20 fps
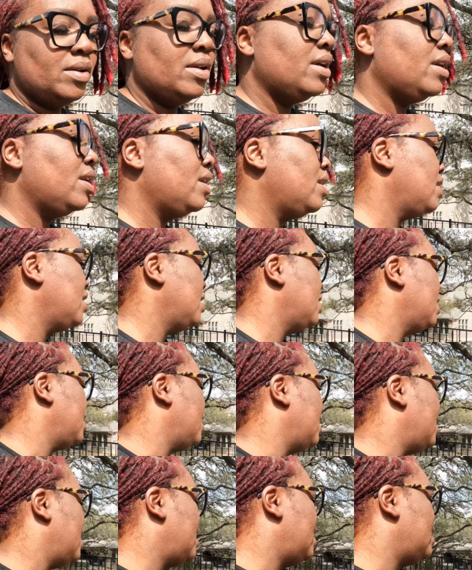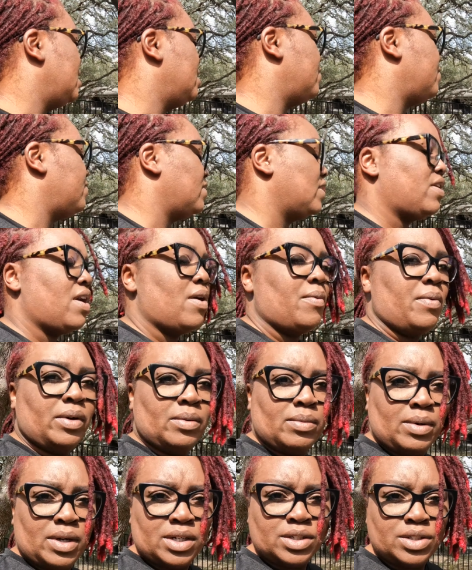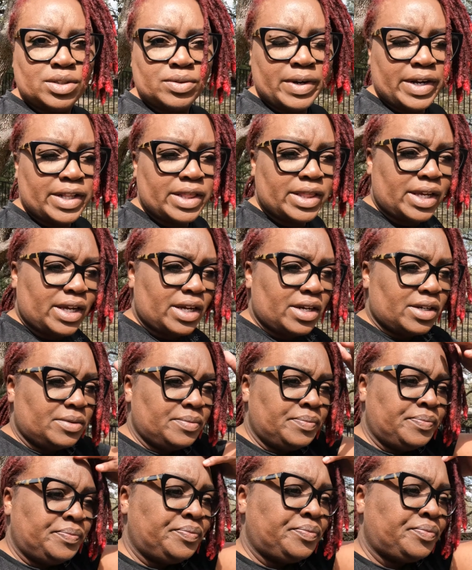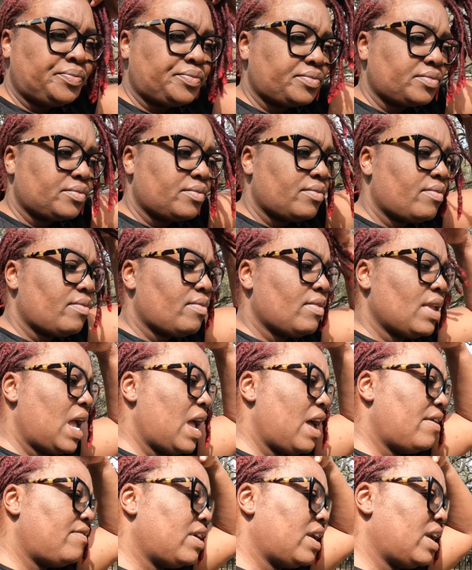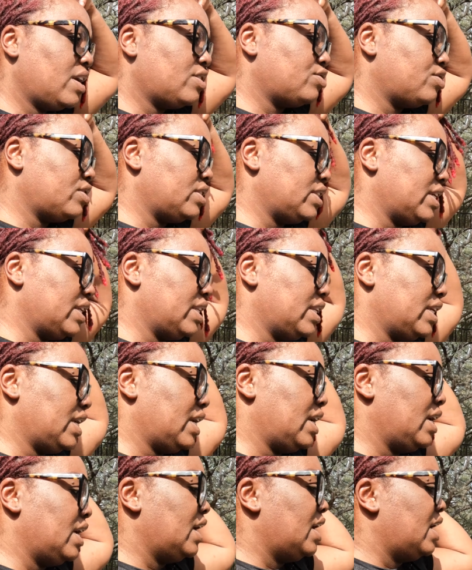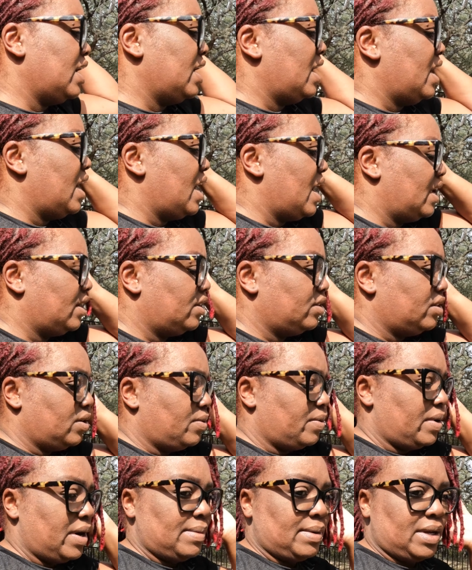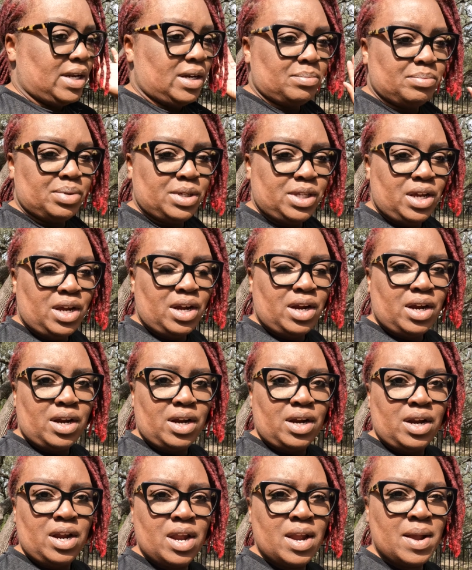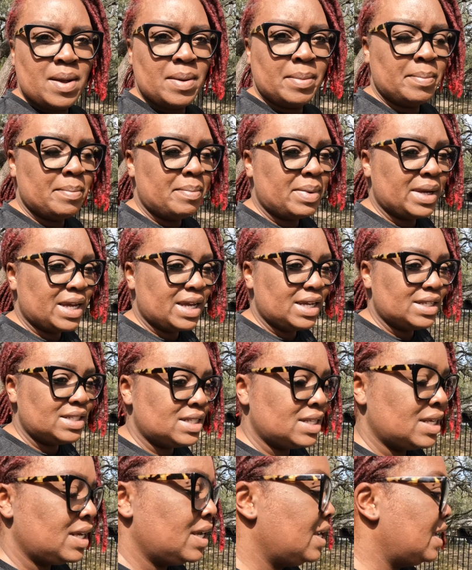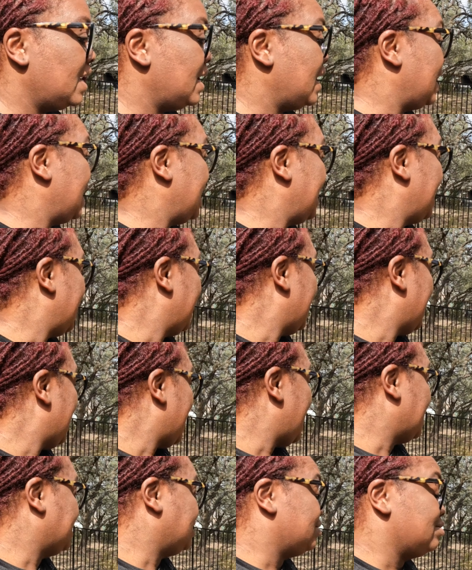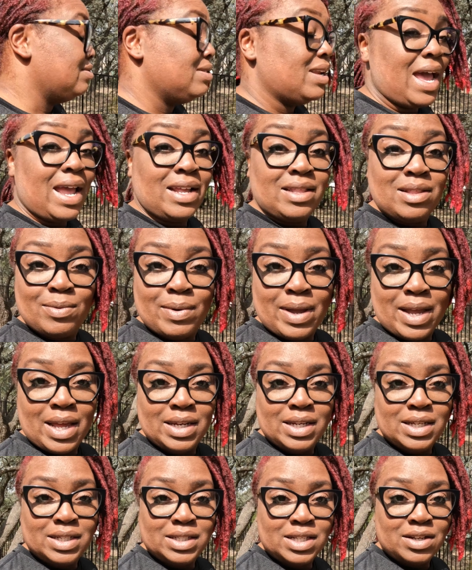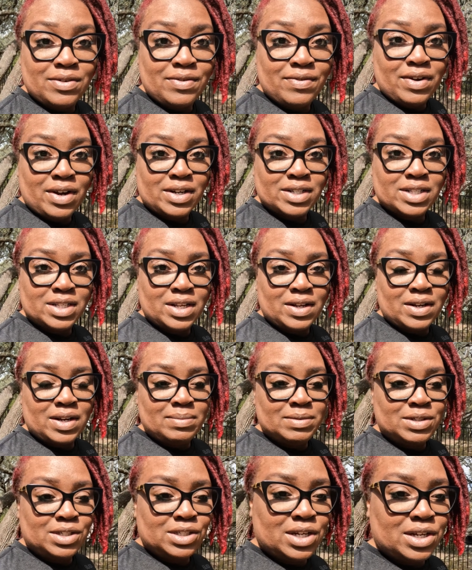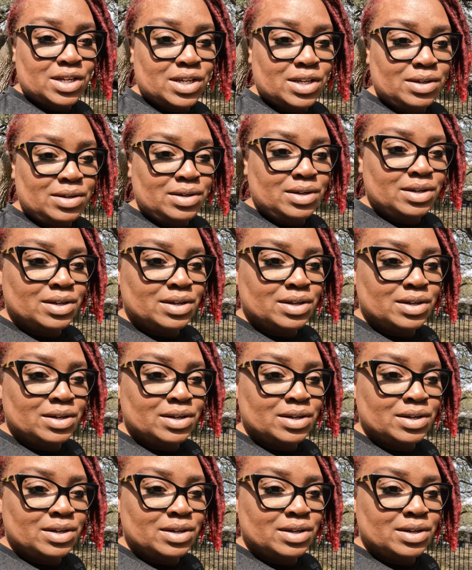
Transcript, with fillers: I need to figure out what I'm gonna do right there. I have an extra lily. I don't know where I'm gonna put her, but I do like the way it looks so far, so let me show you.